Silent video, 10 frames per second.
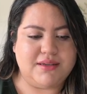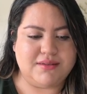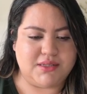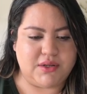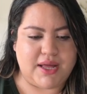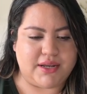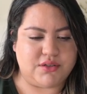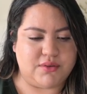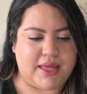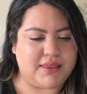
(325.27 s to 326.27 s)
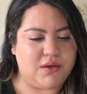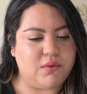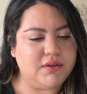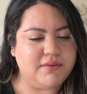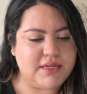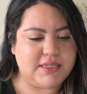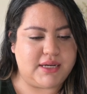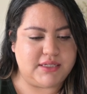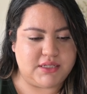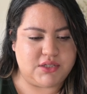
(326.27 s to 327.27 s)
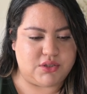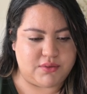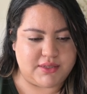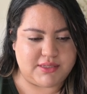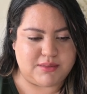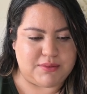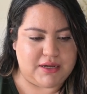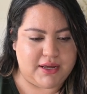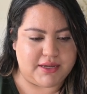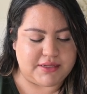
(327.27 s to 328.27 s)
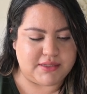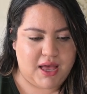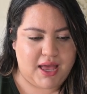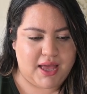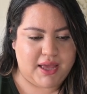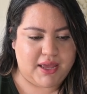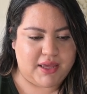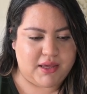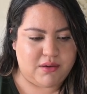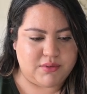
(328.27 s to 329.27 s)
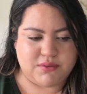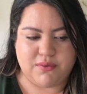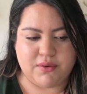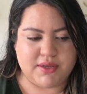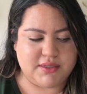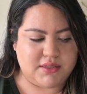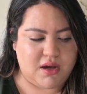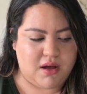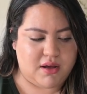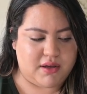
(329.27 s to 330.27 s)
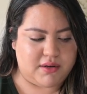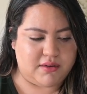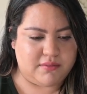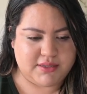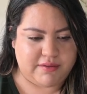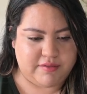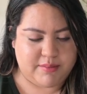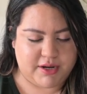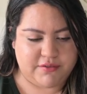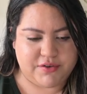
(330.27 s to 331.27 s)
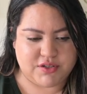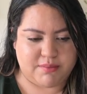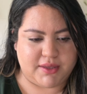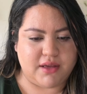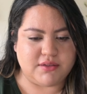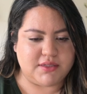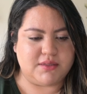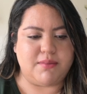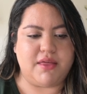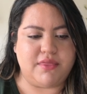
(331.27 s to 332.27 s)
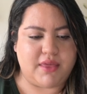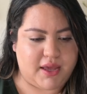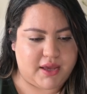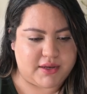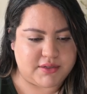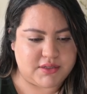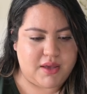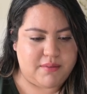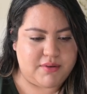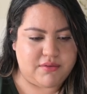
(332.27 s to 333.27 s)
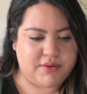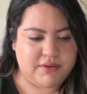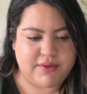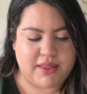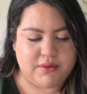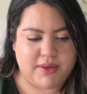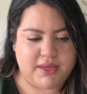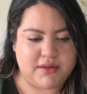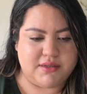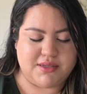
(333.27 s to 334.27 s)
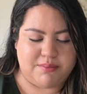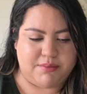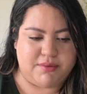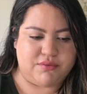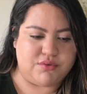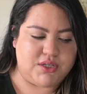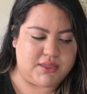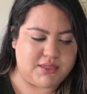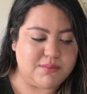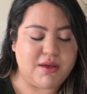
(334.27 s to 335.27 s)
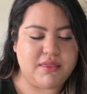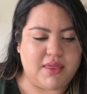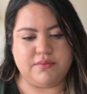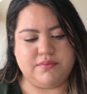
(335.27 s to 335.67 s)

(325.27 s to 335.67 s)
still gotta do that. The only reason I didn't do this is because I was focused on saving money for something else this month, and I'm gonna reevaluate the supplement routine this month.